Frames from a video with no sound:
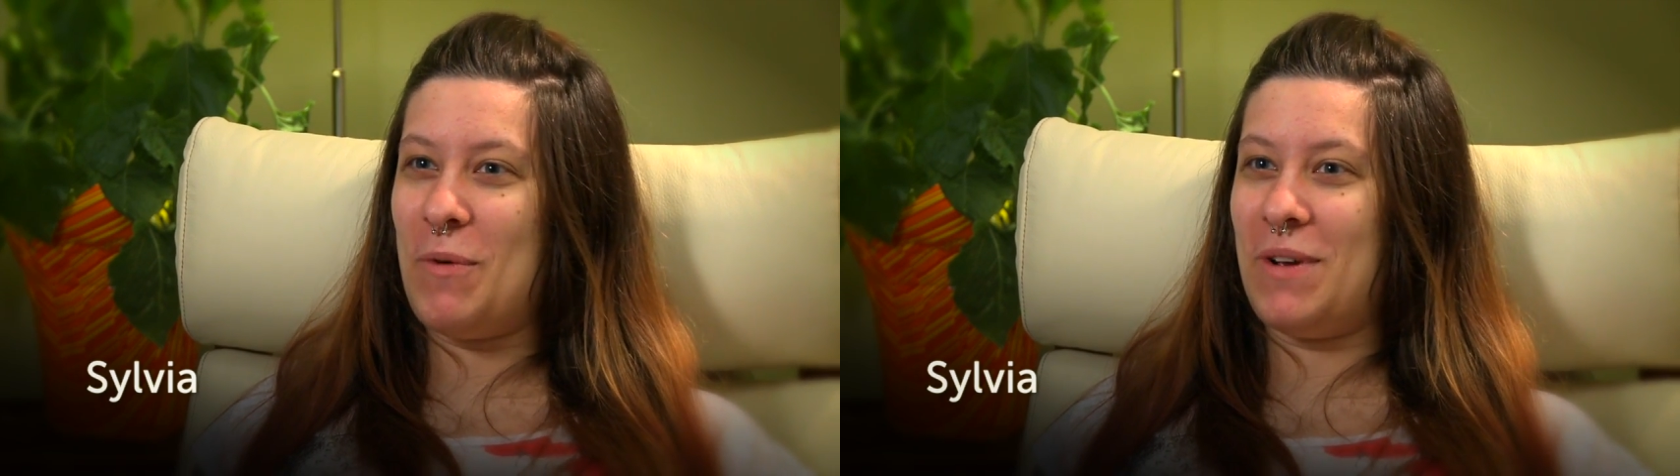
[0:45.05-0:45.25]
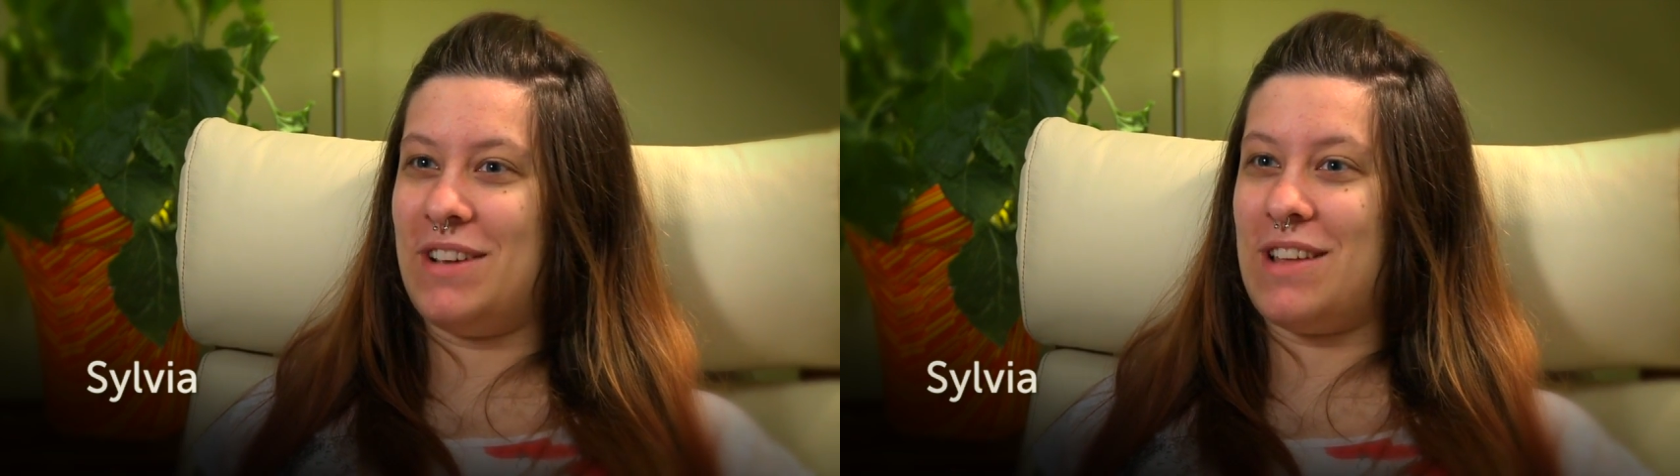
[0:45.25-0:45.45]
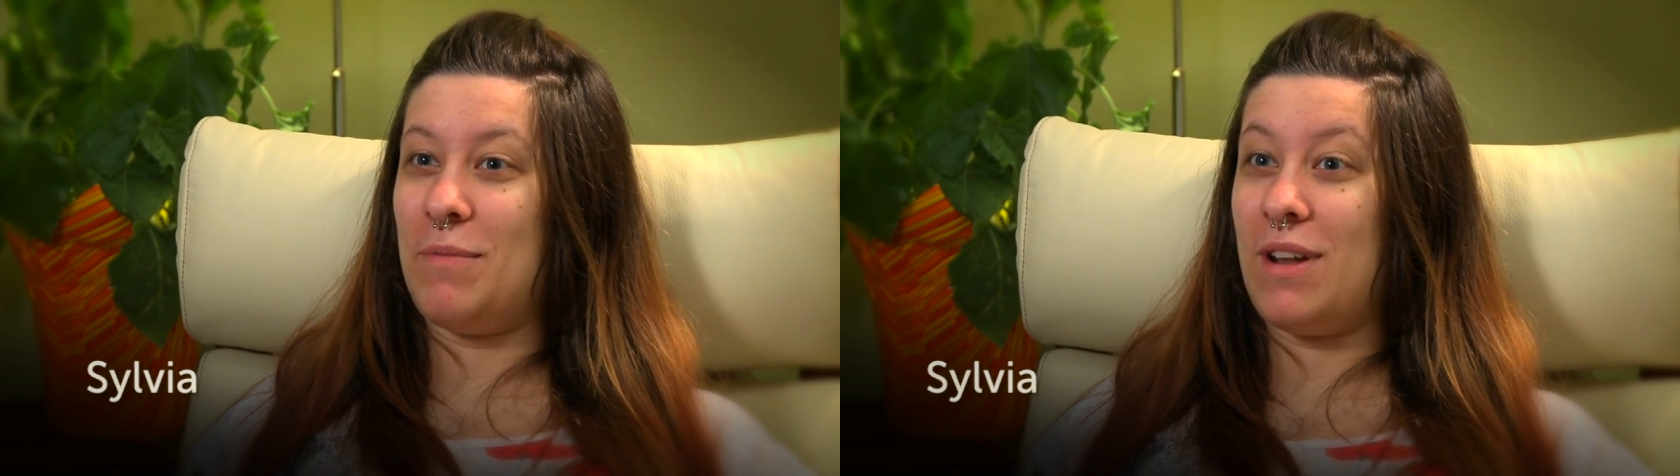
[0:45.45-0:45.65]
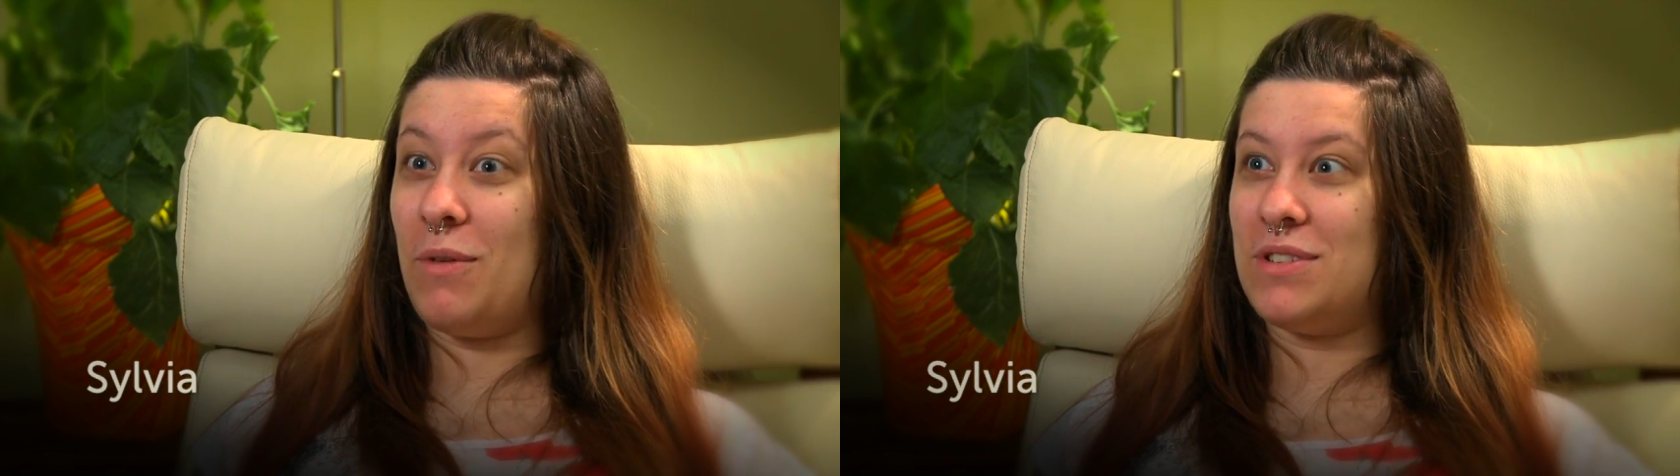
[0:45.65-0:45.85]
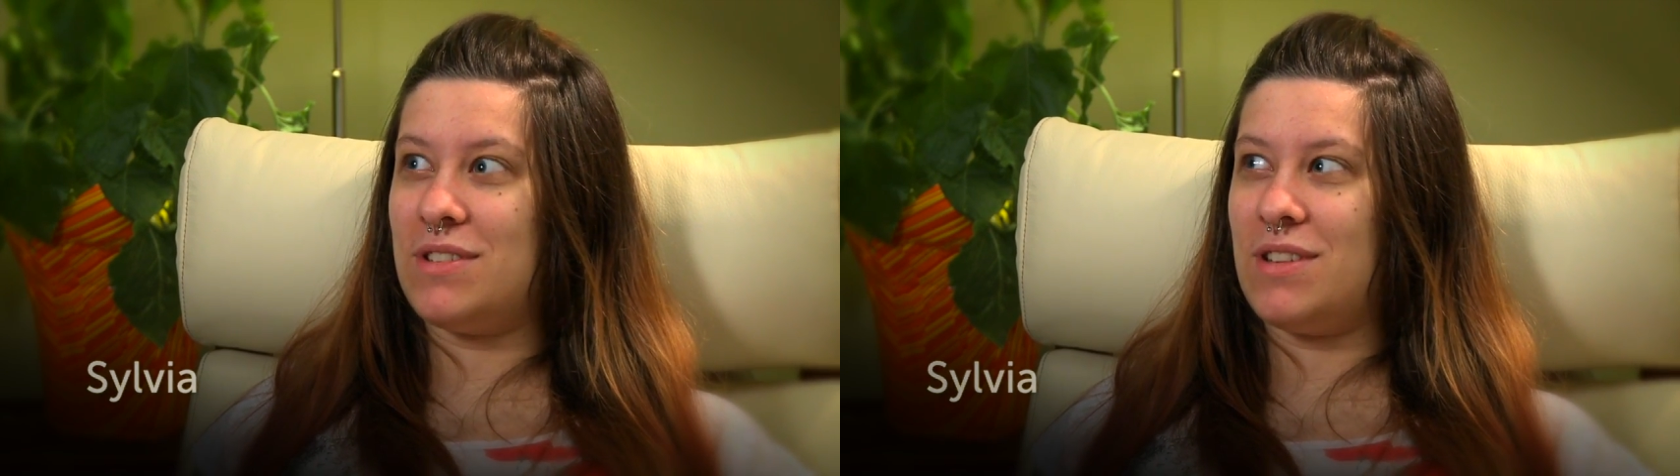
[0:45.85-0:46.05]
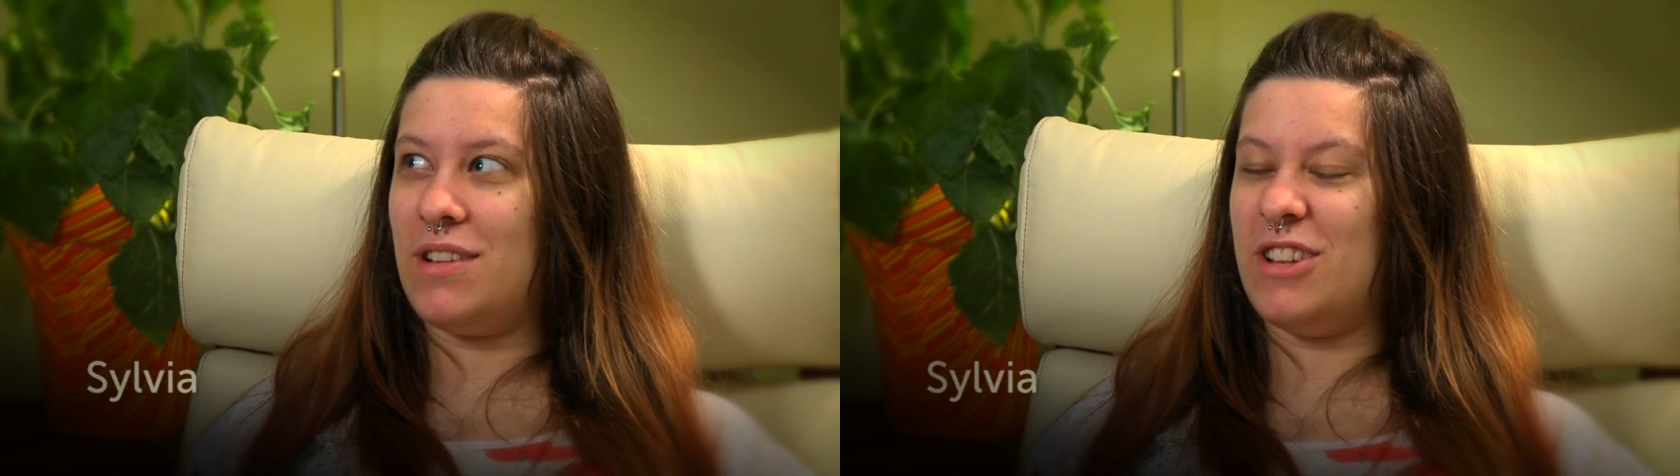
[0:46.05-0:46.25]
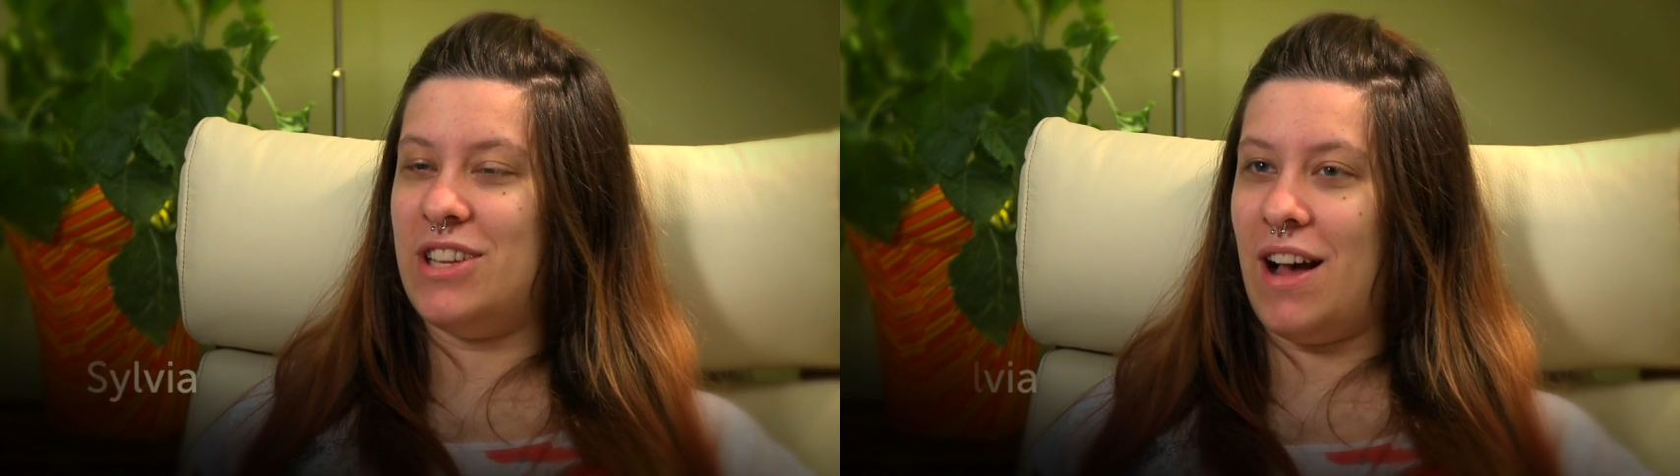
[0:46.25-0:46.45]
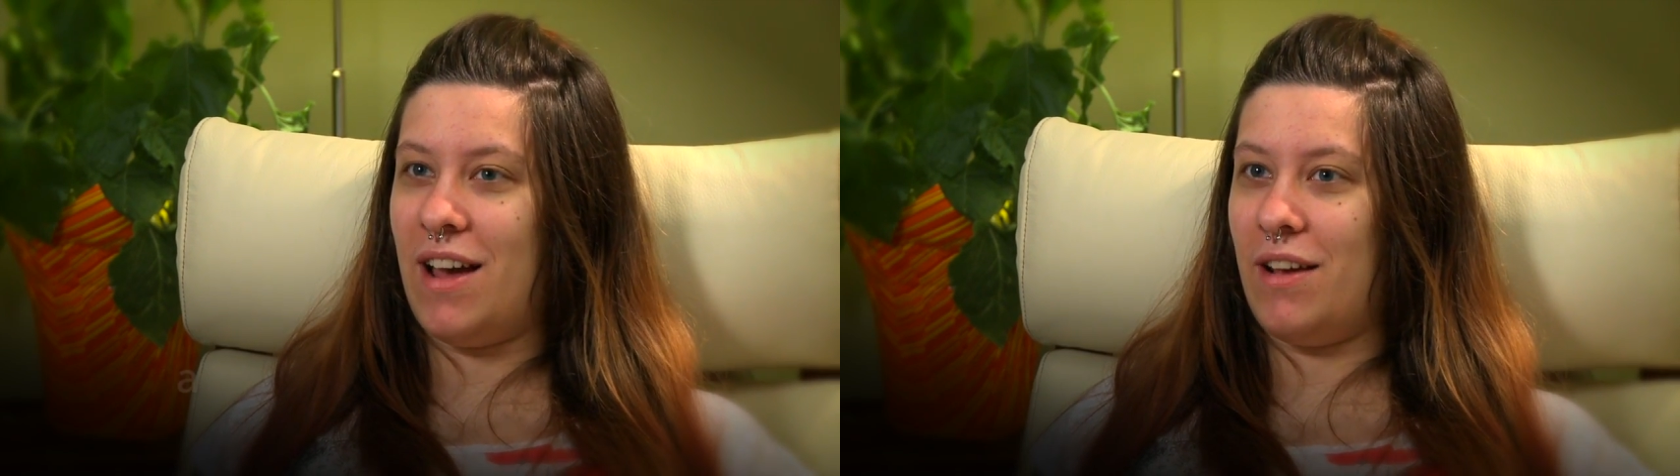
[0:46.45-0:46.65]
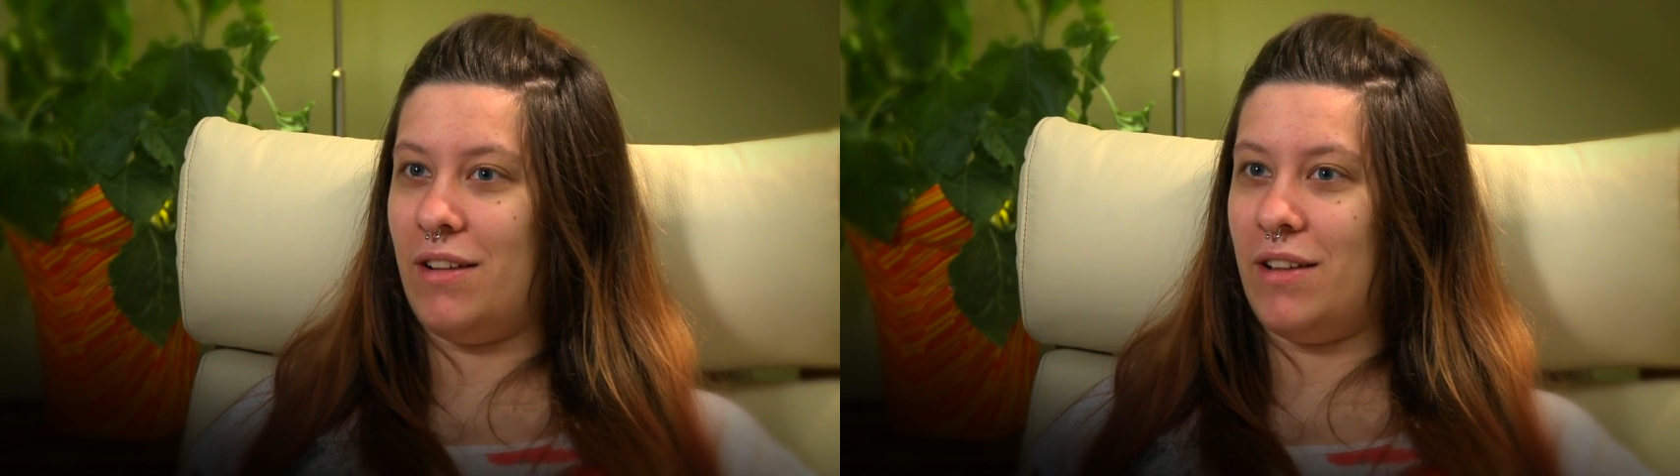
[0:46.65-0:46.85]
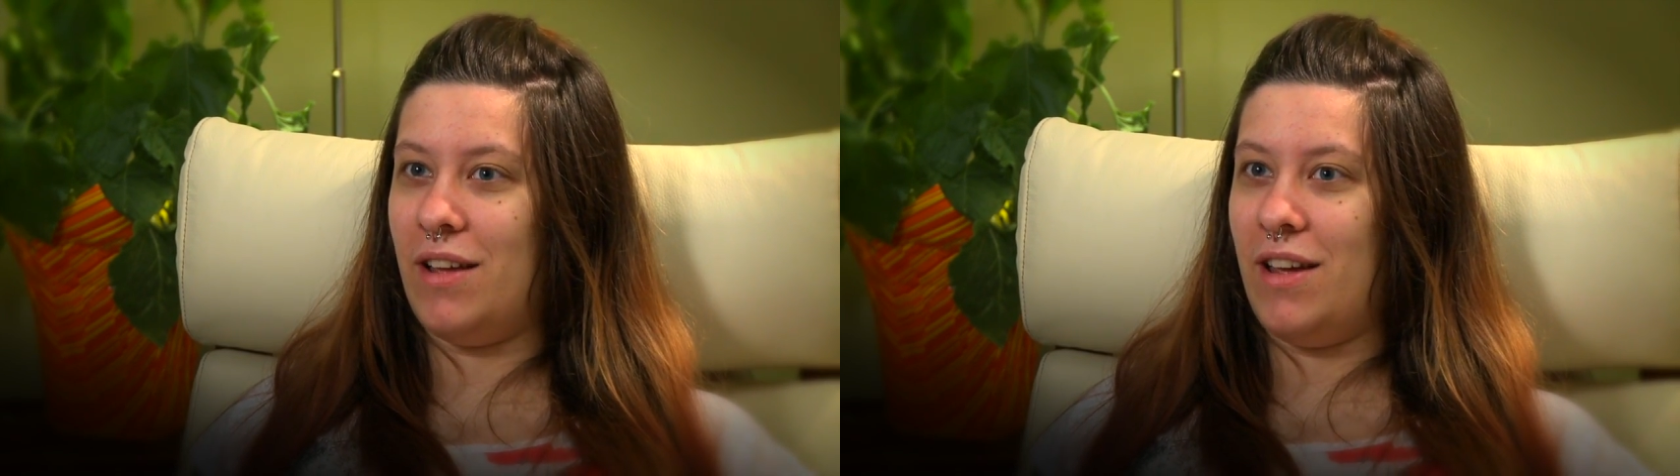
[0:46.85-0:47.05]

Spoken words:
Because I mean, I was still a child.